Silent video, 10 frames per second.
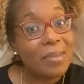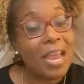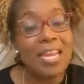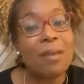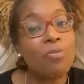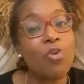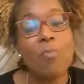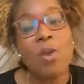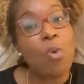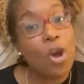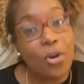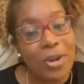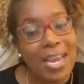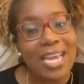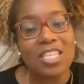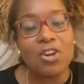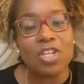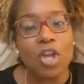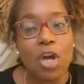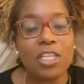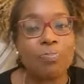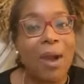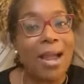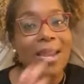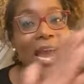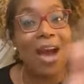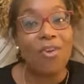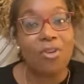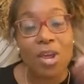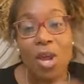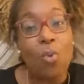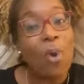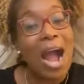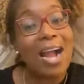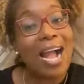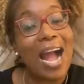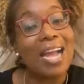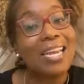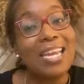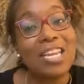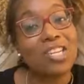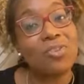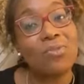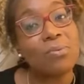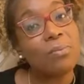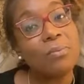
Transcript: And then through me watering it, it's going to start sprouting out how God needed to.